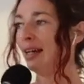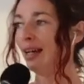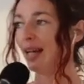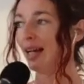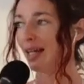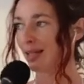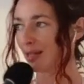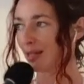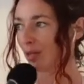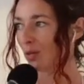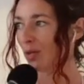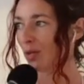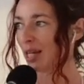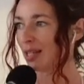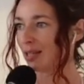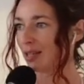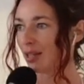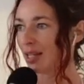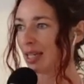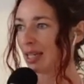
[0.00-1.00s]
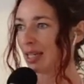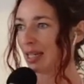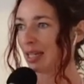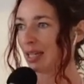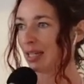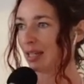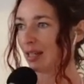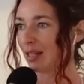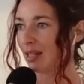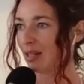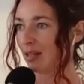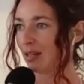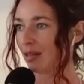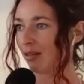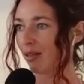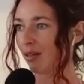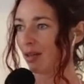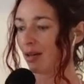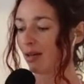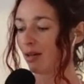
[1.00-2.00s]
And so when I started getting into
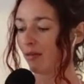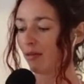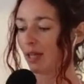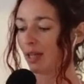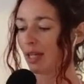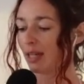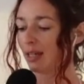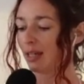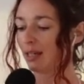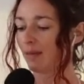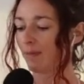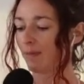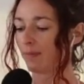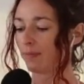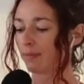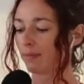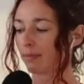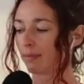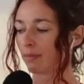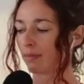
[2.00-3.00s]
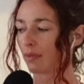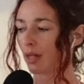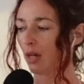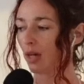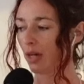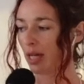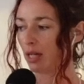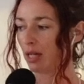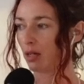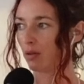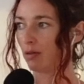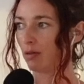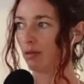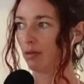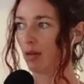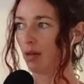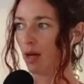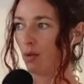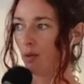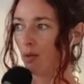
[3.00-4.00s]
the thought of like, okay, no,
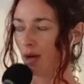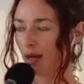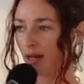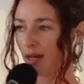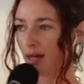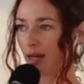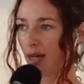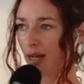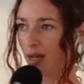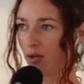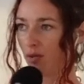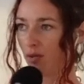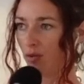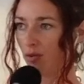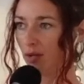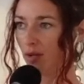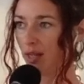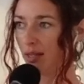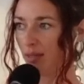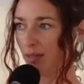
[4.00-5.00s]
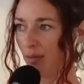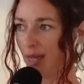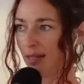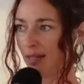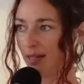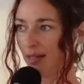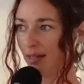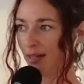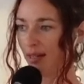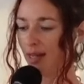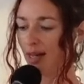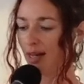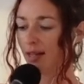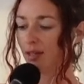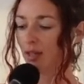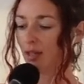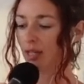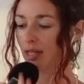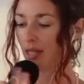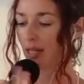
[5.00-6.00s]
I want a guy who is amazing. And I
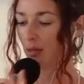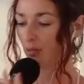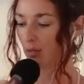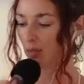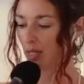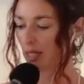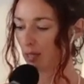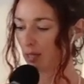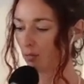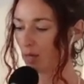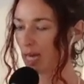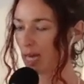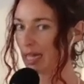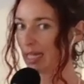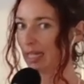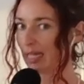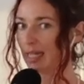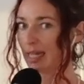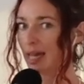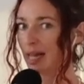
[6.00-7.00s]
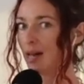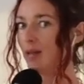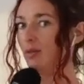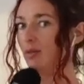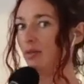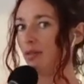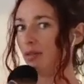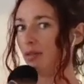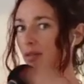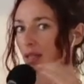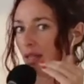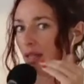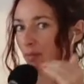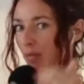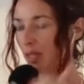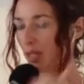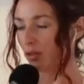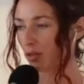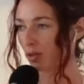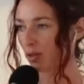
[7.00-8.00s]
started like really writing down in
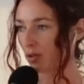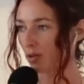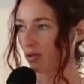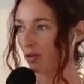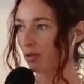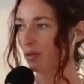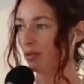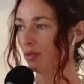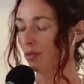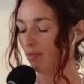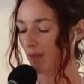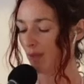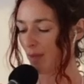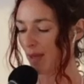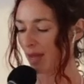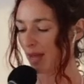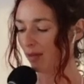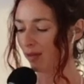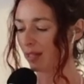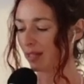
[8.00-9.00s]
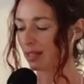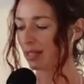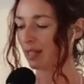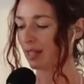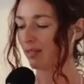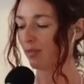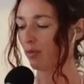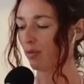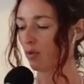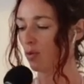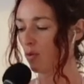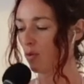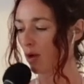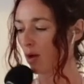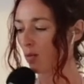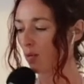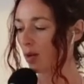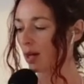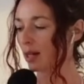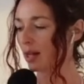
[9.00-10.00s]
my journal, my manifesting of who
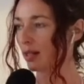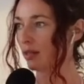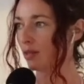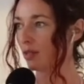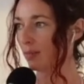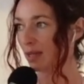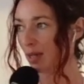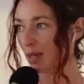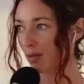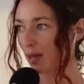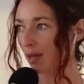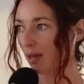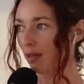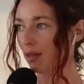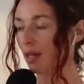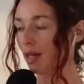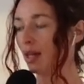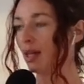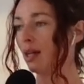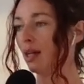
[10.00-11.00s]
I wanted to be with.